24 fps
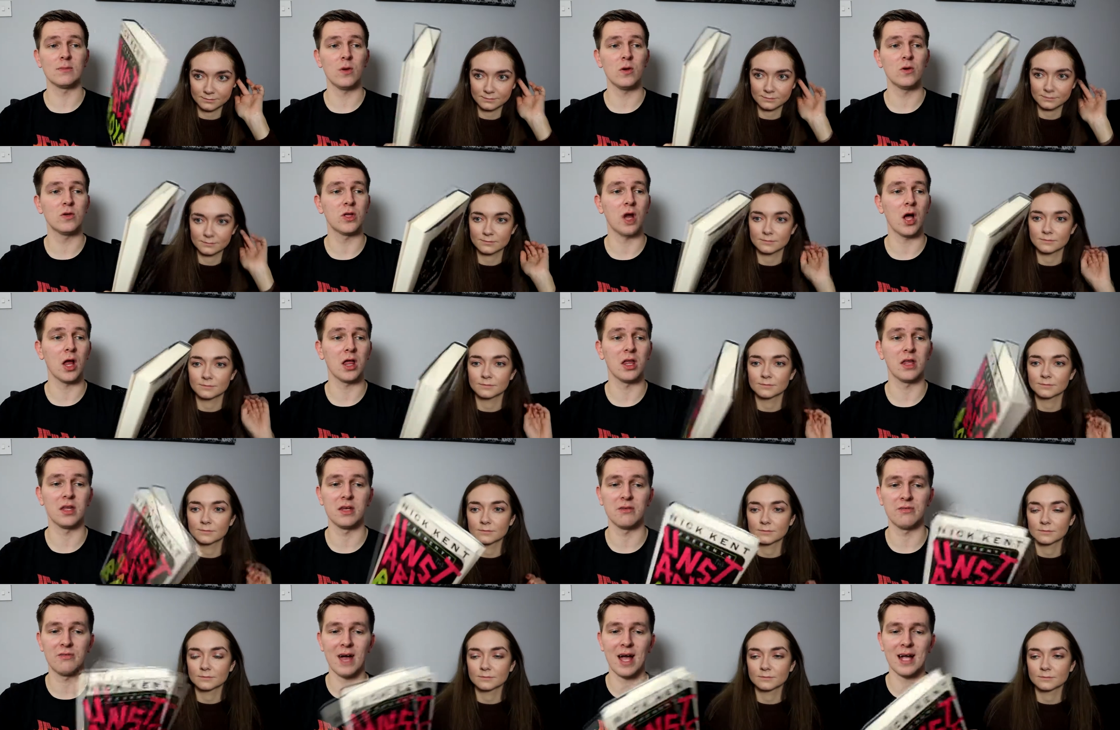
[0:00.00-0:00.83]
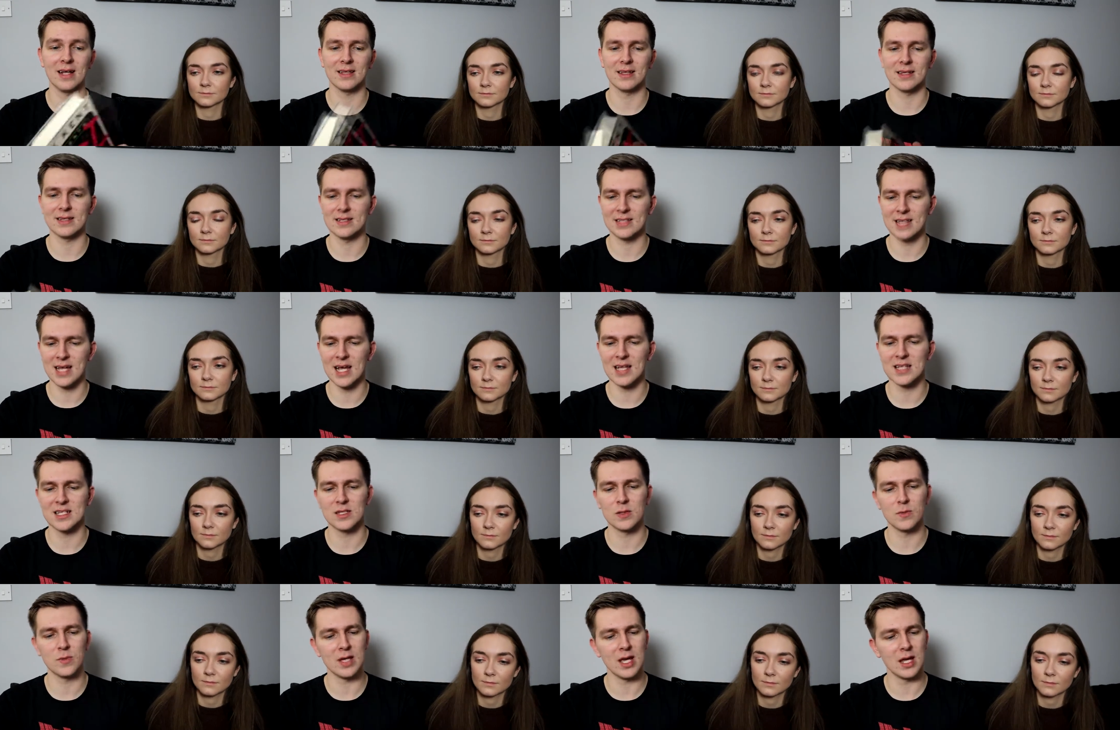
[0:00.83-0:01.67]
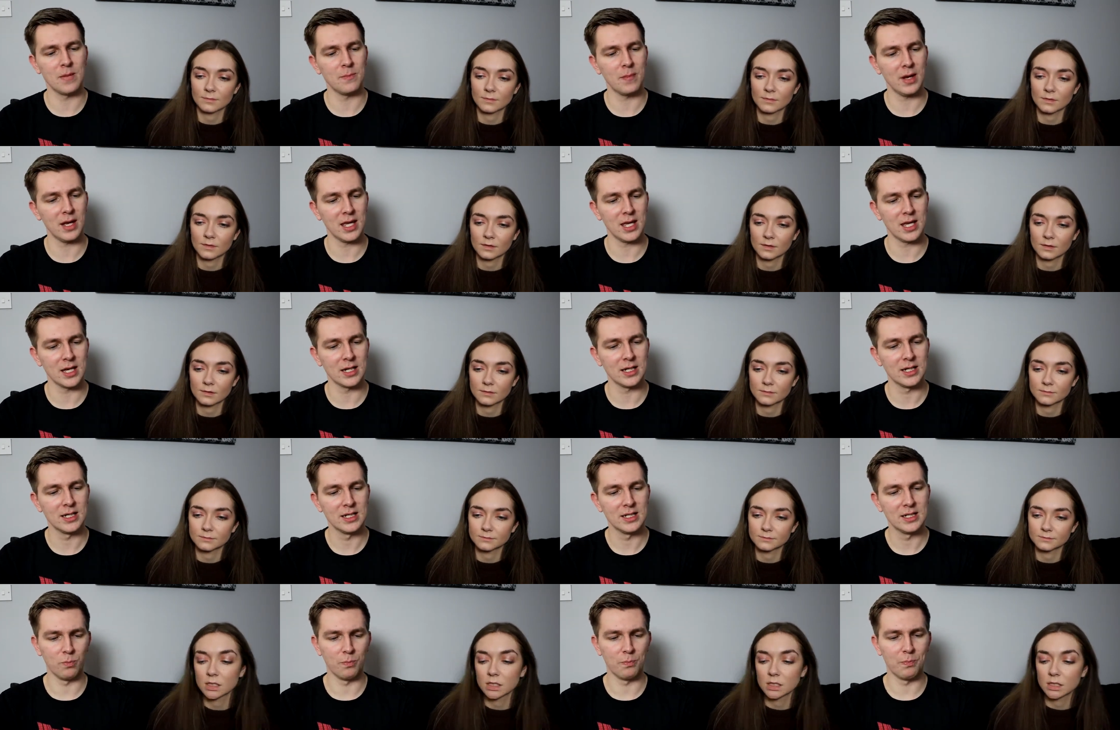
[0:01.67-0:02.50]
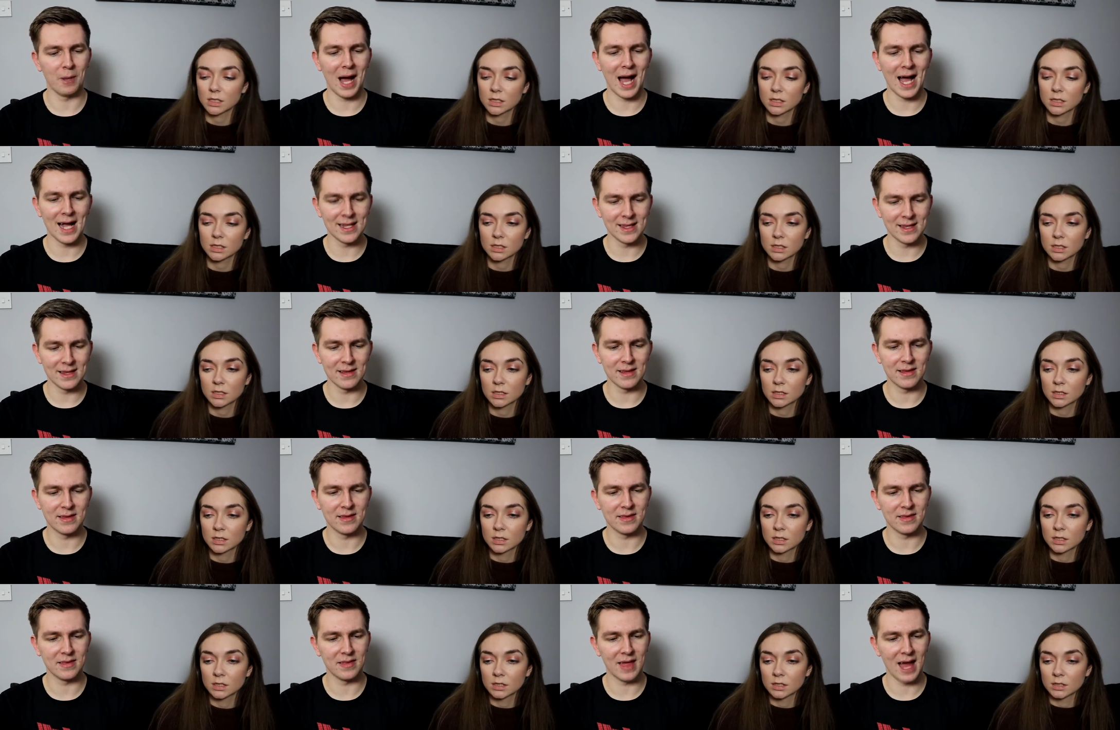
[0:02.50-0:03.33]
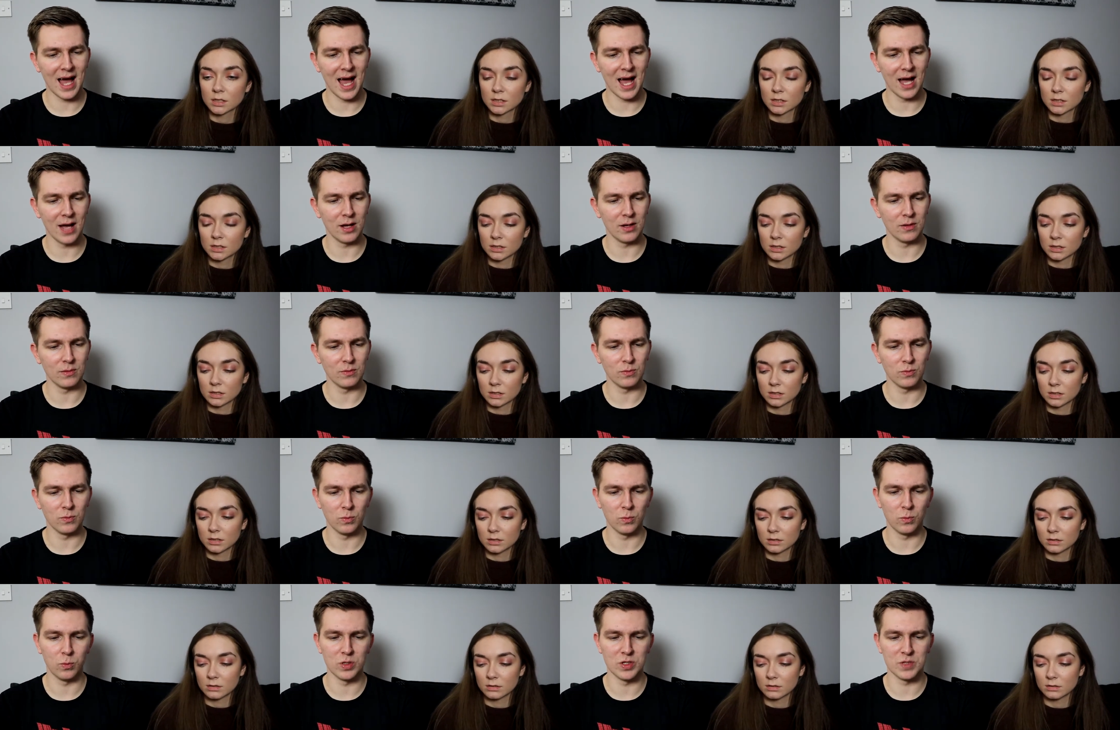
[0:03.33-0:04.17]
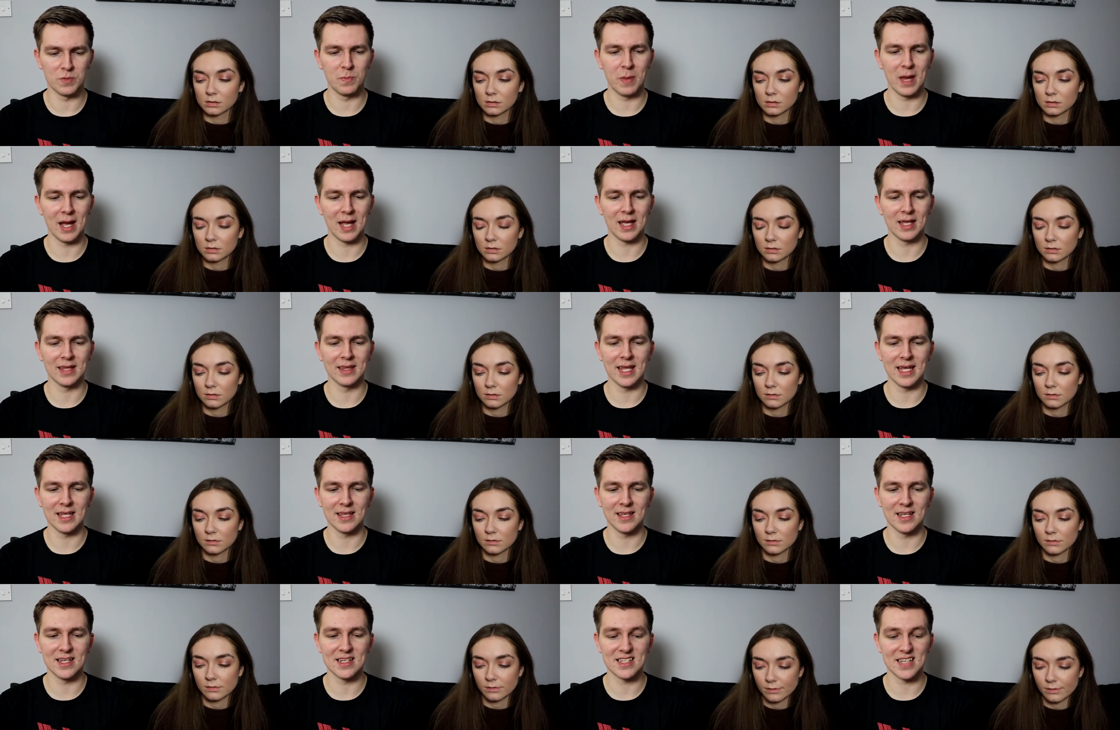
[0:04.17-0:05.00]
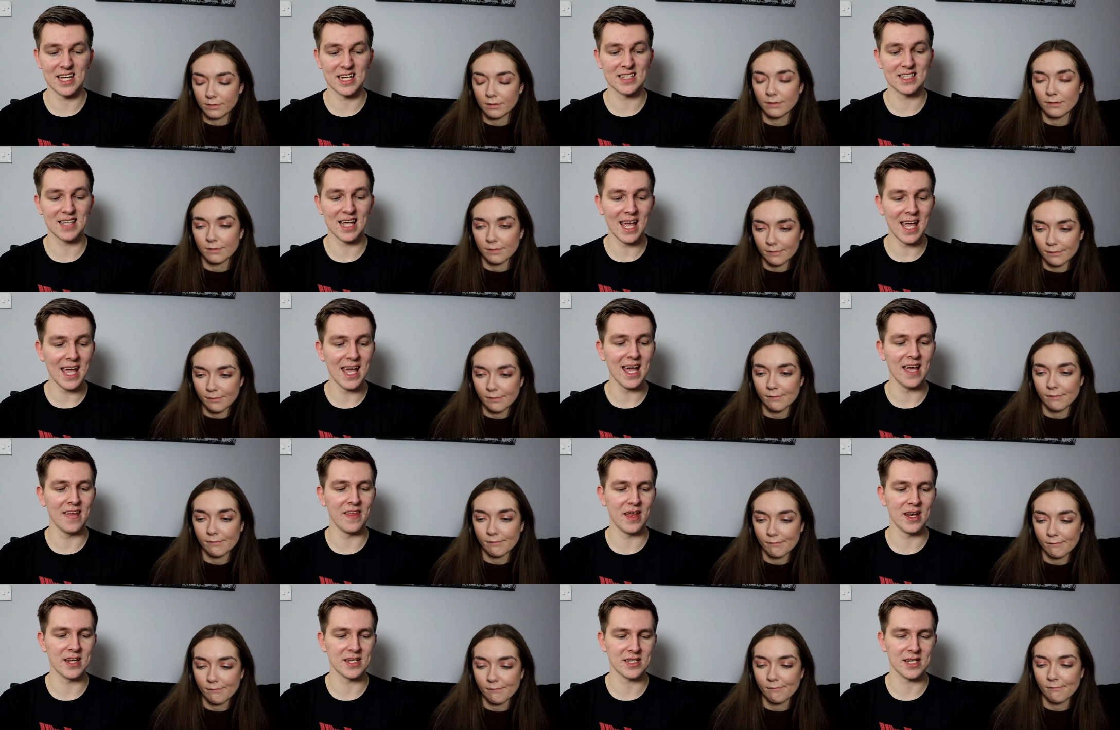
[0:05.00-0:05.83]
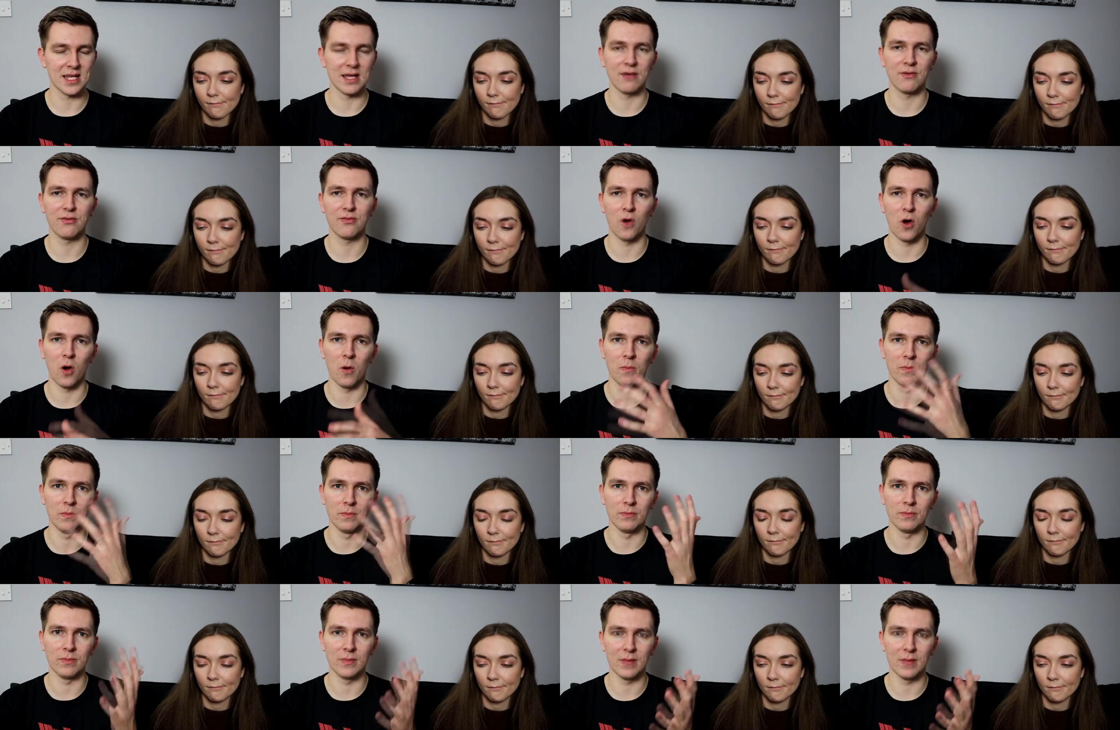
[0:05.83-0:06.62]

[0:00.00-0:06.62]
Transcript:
Speaker 1: about it all, and the fact that it says in the wee end bit here, band that was big in nineteen sixty-eight, and then it's like from